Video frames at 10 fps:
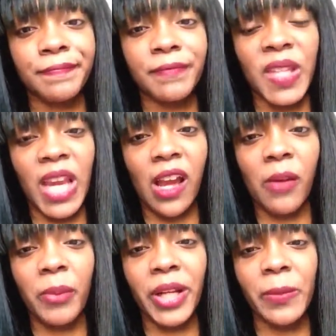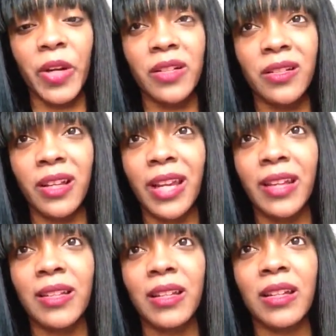yeah, pretty much they're
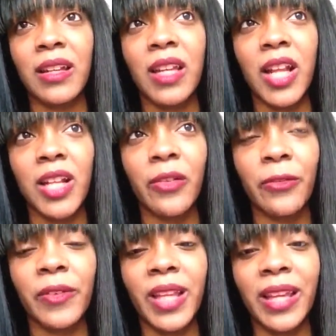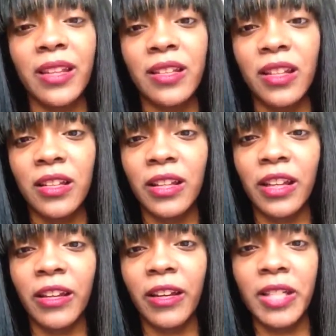getting a lot of things.
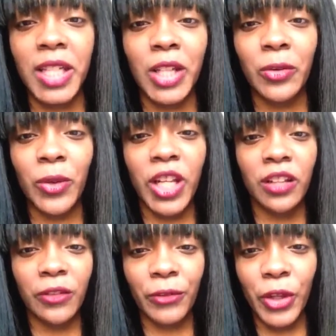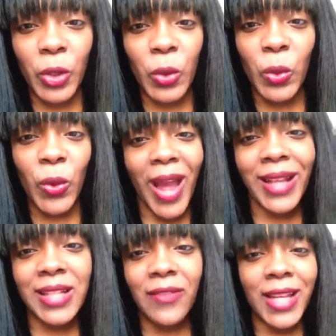They're getting into a lot of new
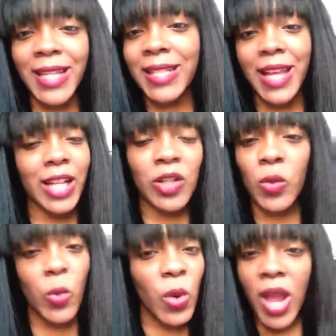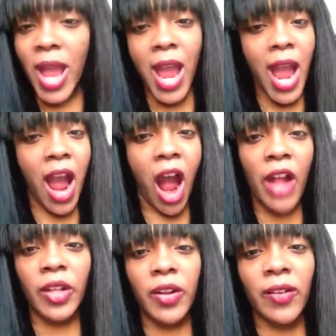activities that you
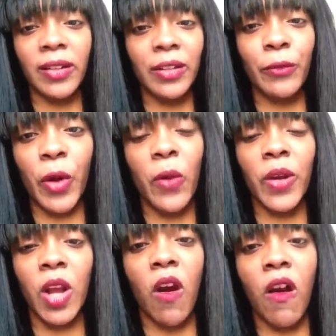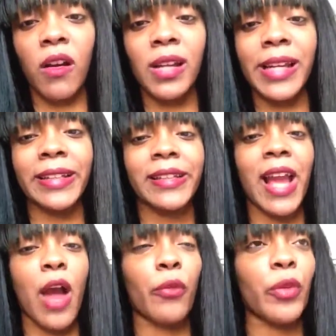are not involved at all, and they
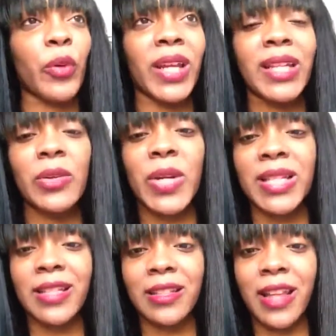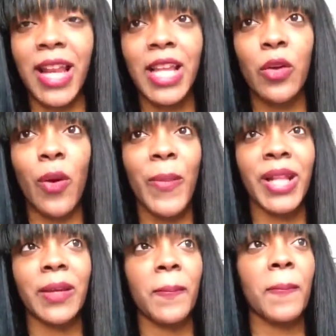have no interest telling you
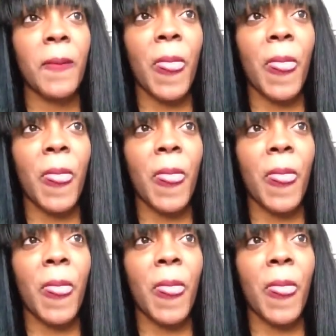about them.